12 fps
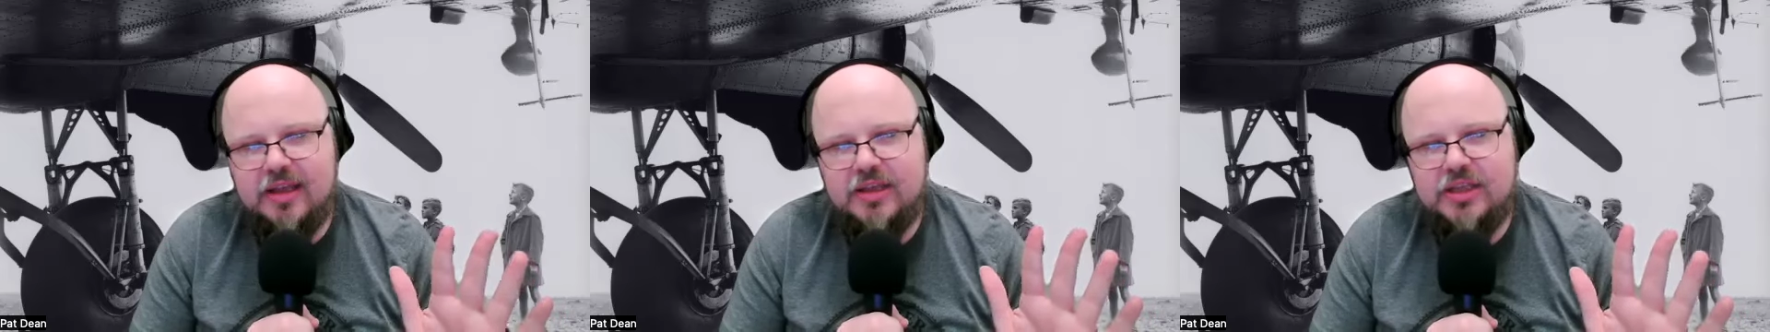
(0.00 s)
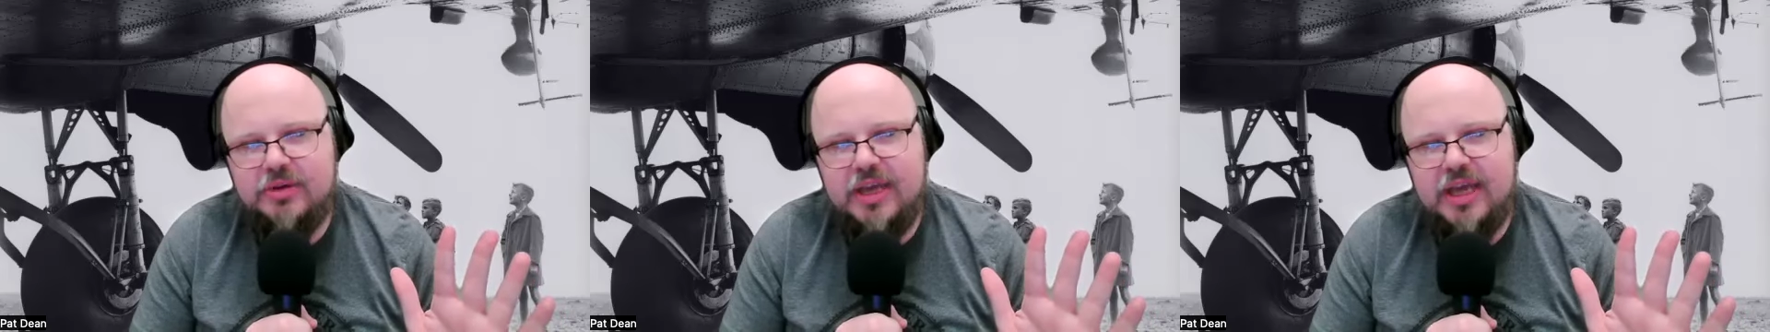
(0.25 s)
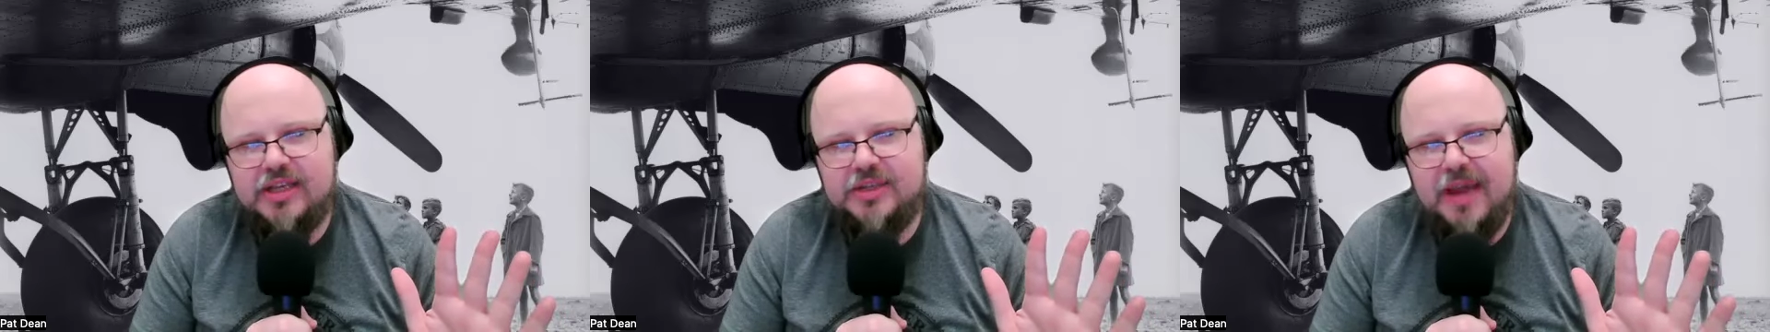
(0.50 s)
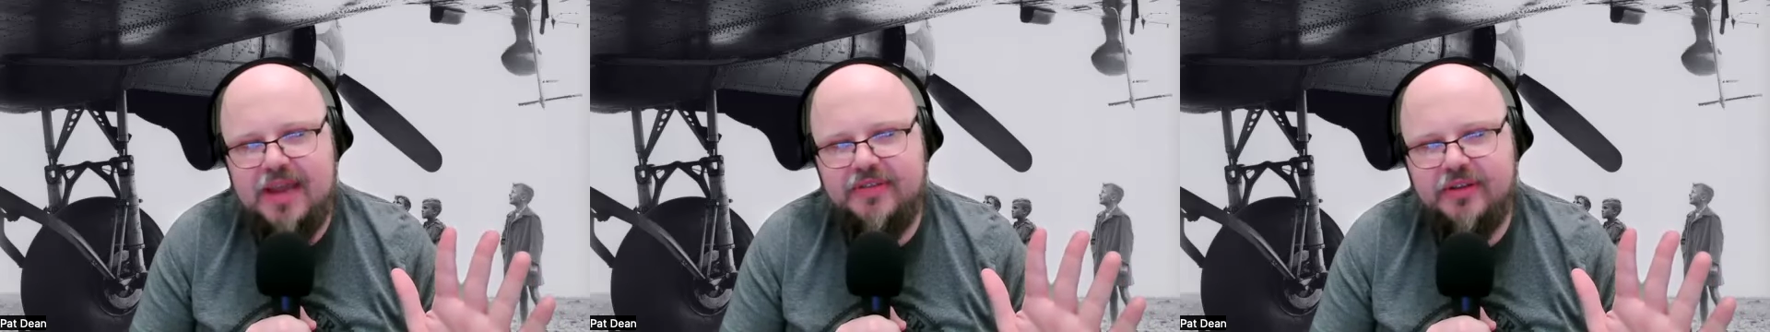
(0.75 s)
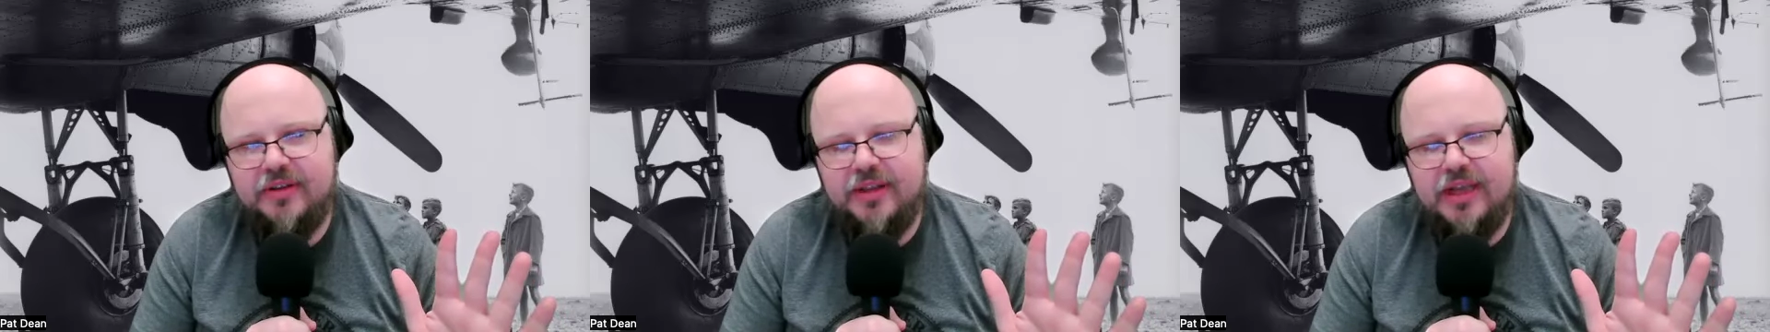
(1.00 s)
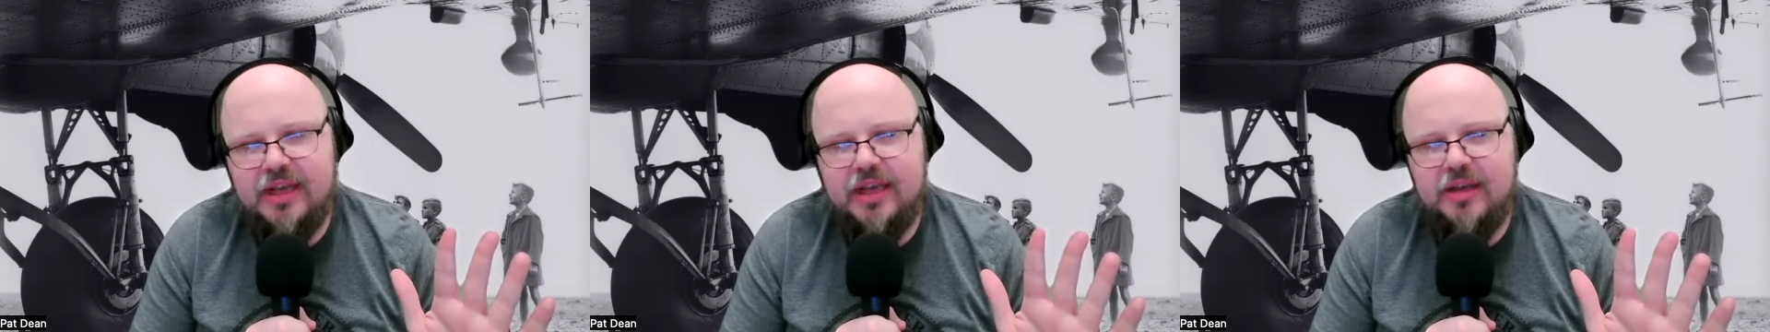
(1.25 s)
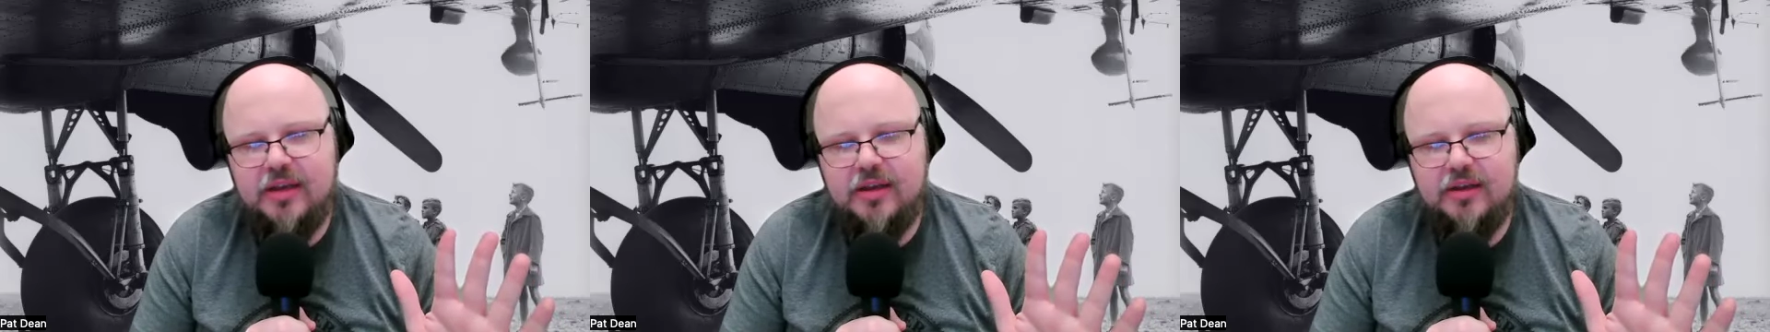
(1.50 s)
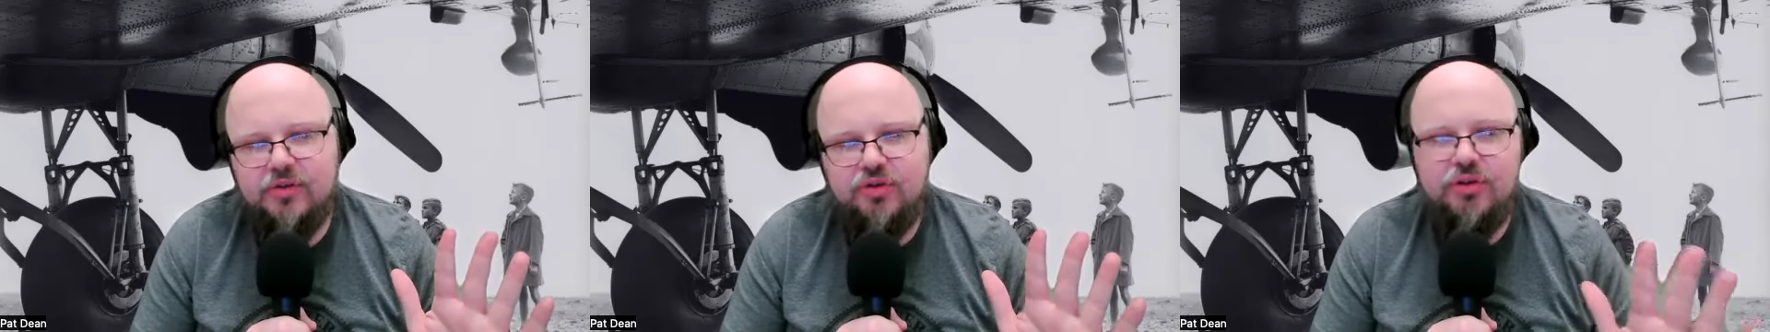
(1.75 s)
So he is basically
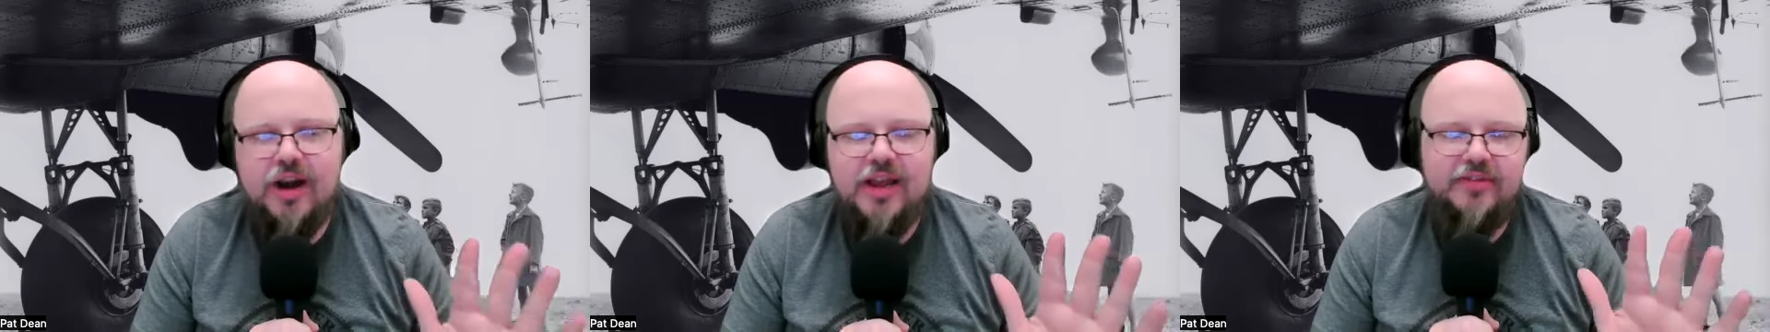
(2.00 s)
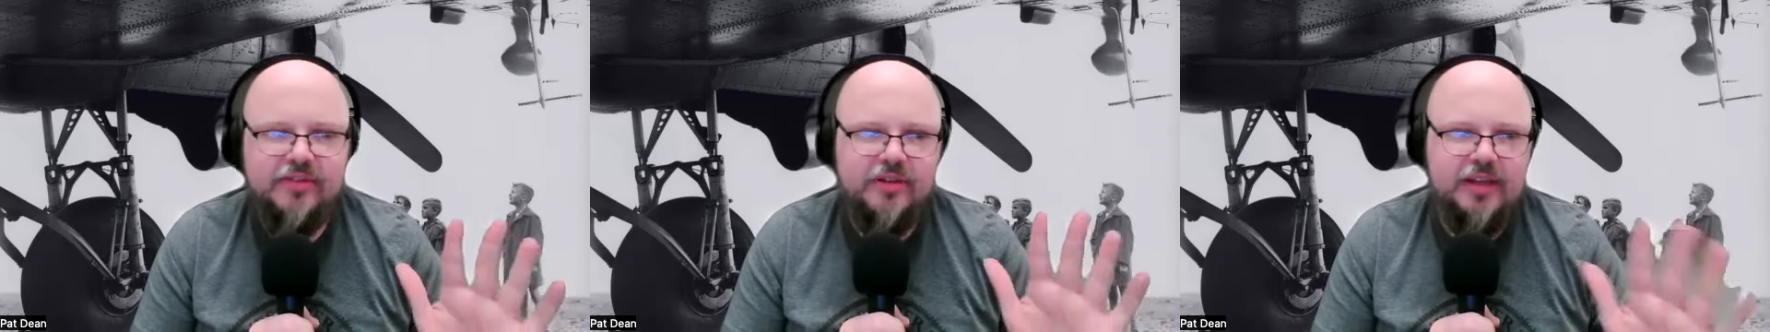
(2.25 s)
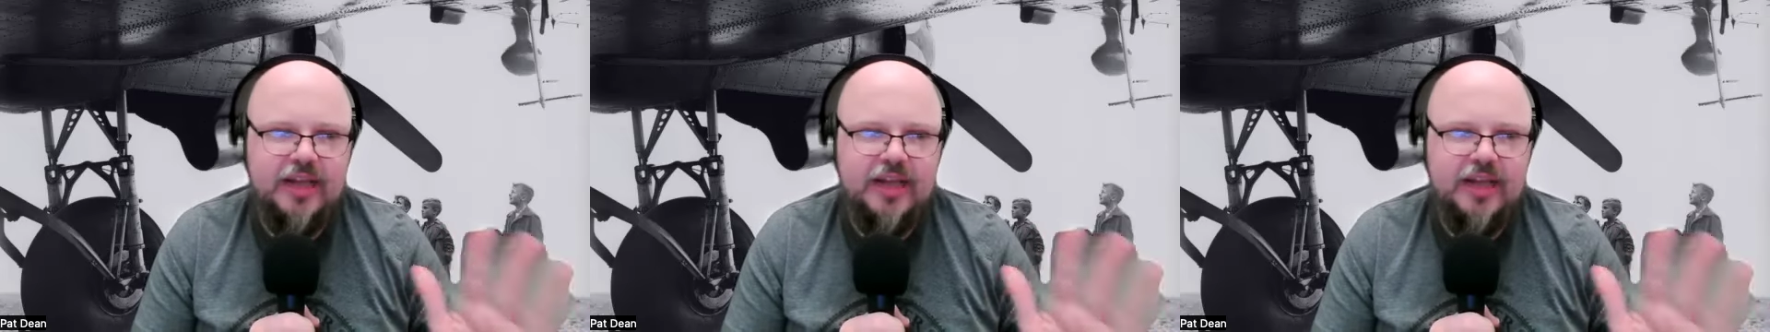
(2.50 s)
dressed